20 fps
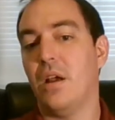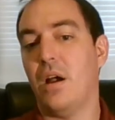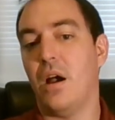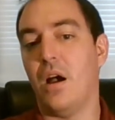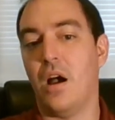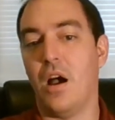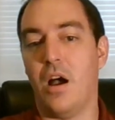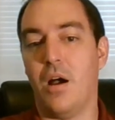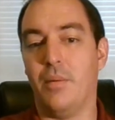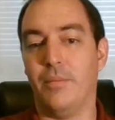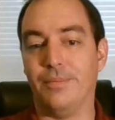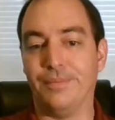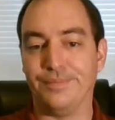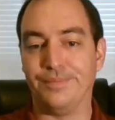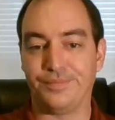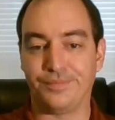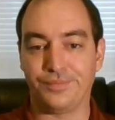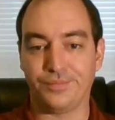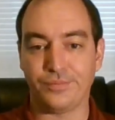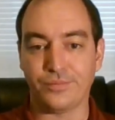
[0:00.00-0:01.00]

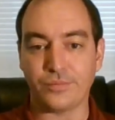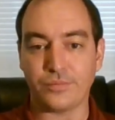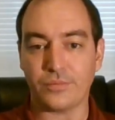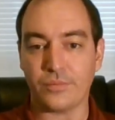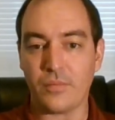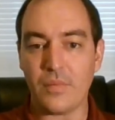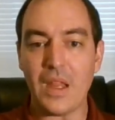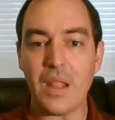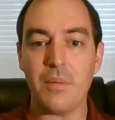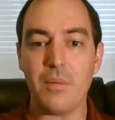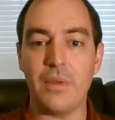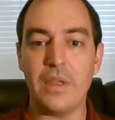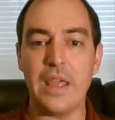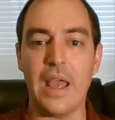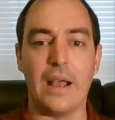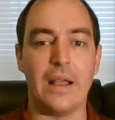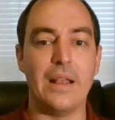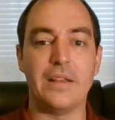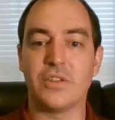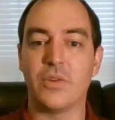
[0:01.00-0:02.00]

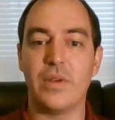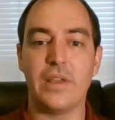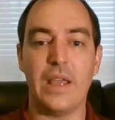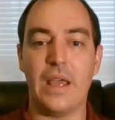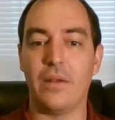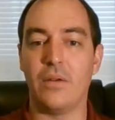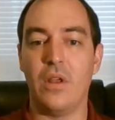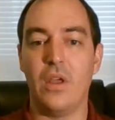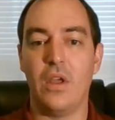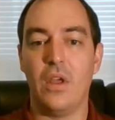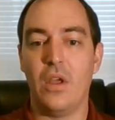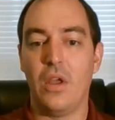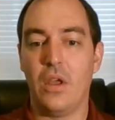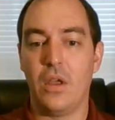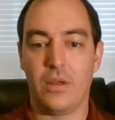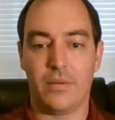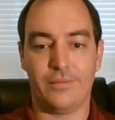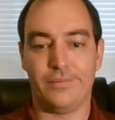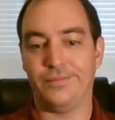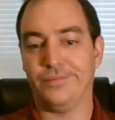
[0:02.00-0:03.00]
Yeah, and so again,
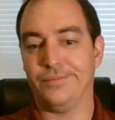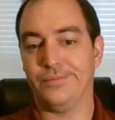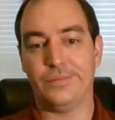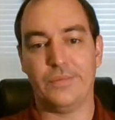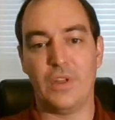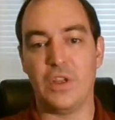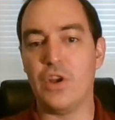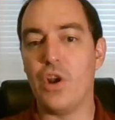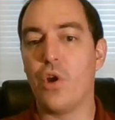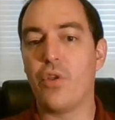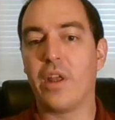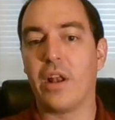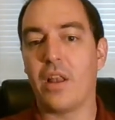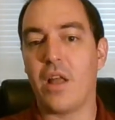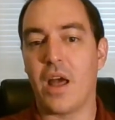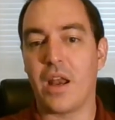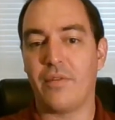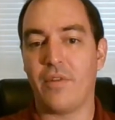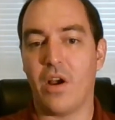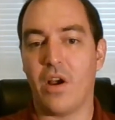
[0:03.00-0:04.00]
you know that a
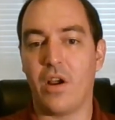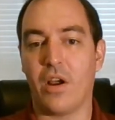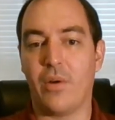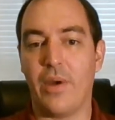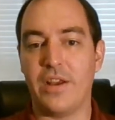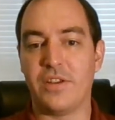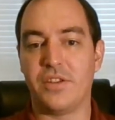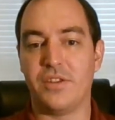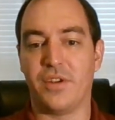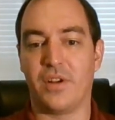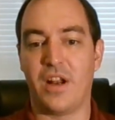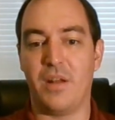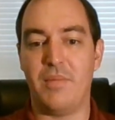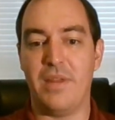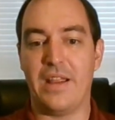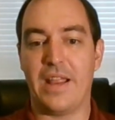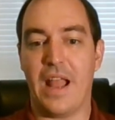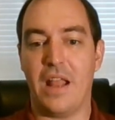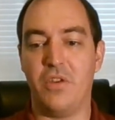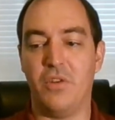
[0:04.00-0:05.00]
lot of our equations are going to
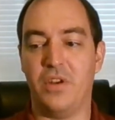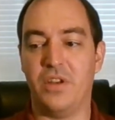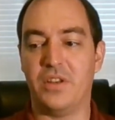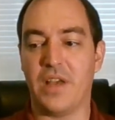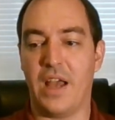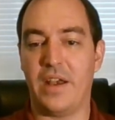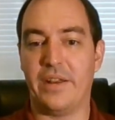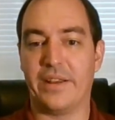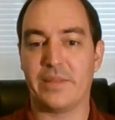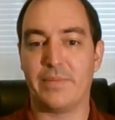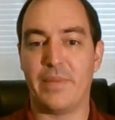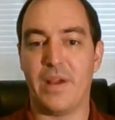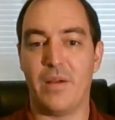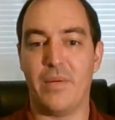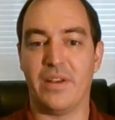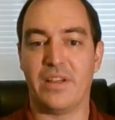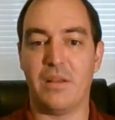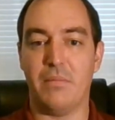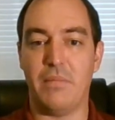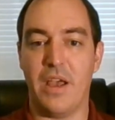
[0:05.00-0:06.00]
be, can you design an
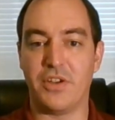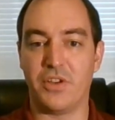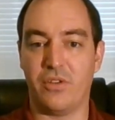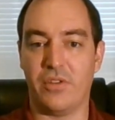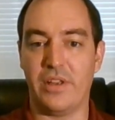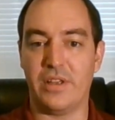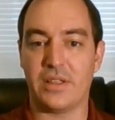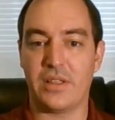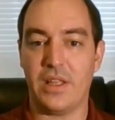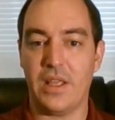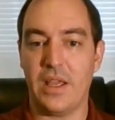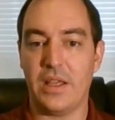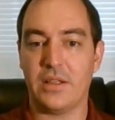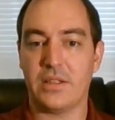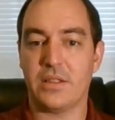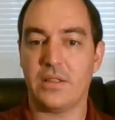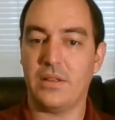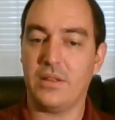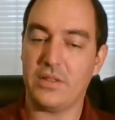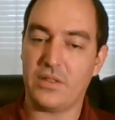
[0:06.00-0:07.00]
experiment to measure these
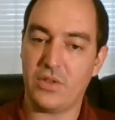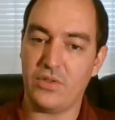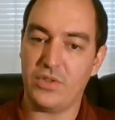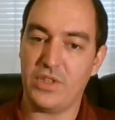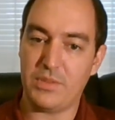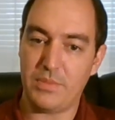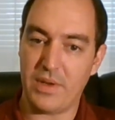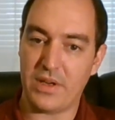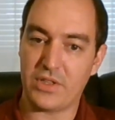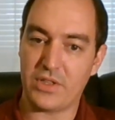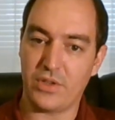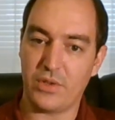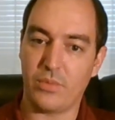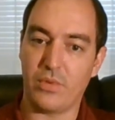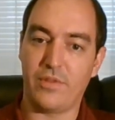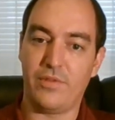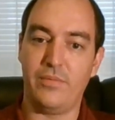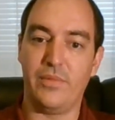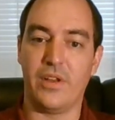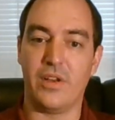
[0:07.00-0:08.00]
things? And so just make sure that
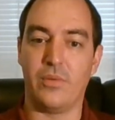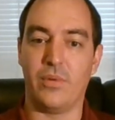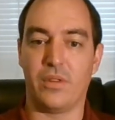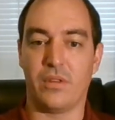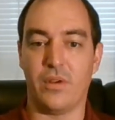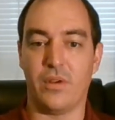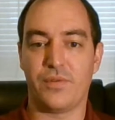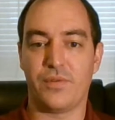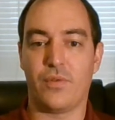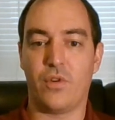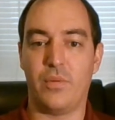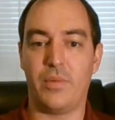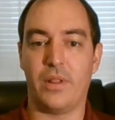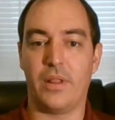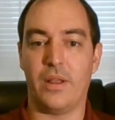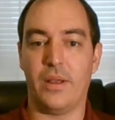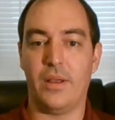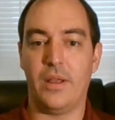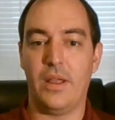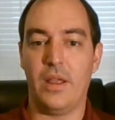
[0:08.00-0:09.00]
we're familiar with
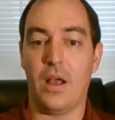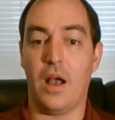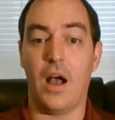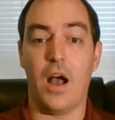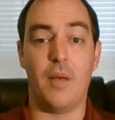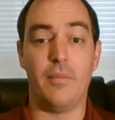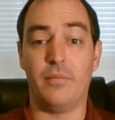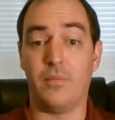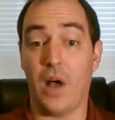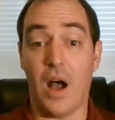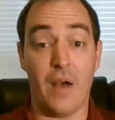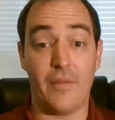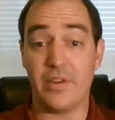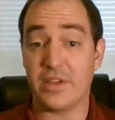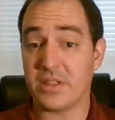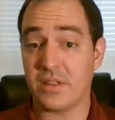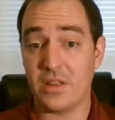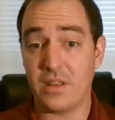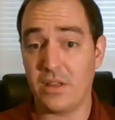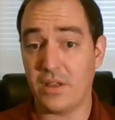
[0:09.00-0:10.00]
formula.
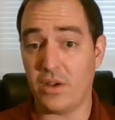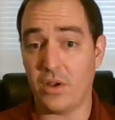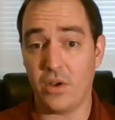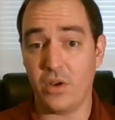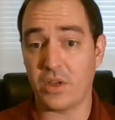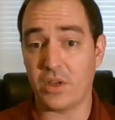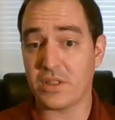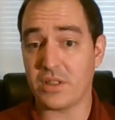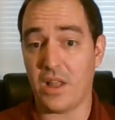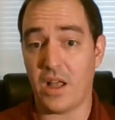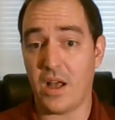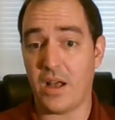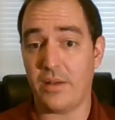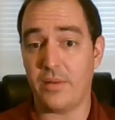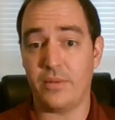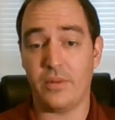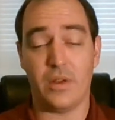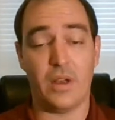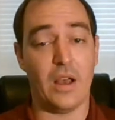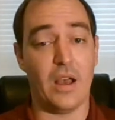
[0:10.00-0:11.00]
Obviously, Hooke's
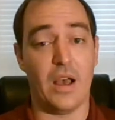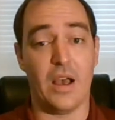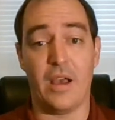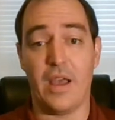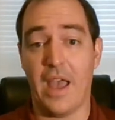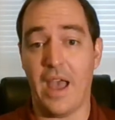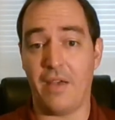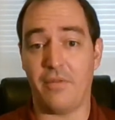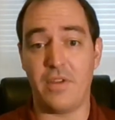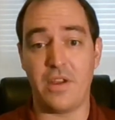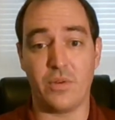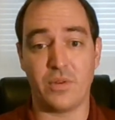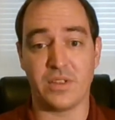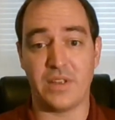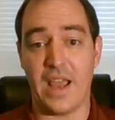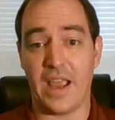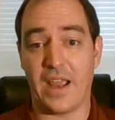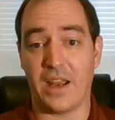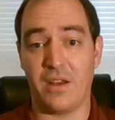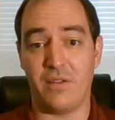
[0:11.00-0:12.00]
law, F
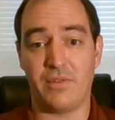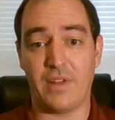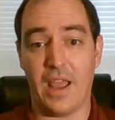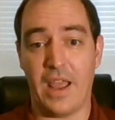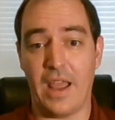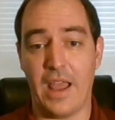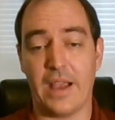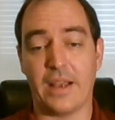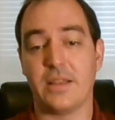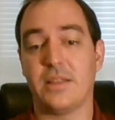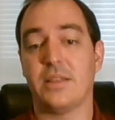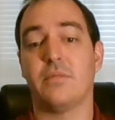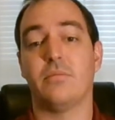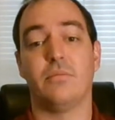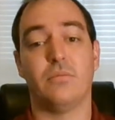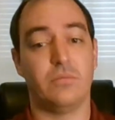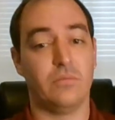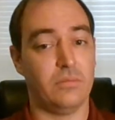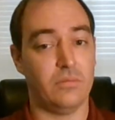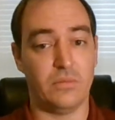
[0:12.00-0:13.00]
equals negative
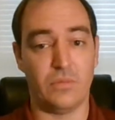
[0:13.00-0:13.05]
kx.